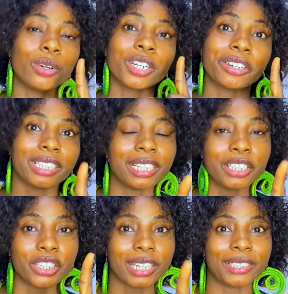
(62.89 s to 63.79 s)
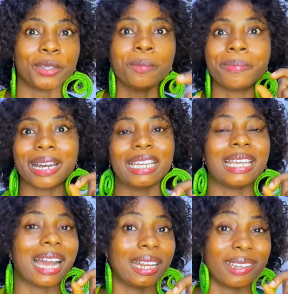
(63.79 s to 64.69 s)
or create a channel
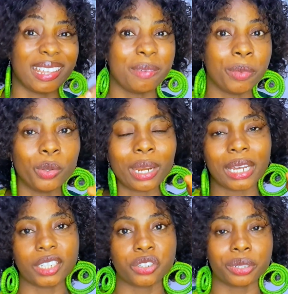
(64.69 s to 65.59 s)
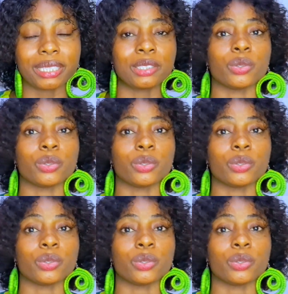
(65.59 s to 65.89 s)
by an email address.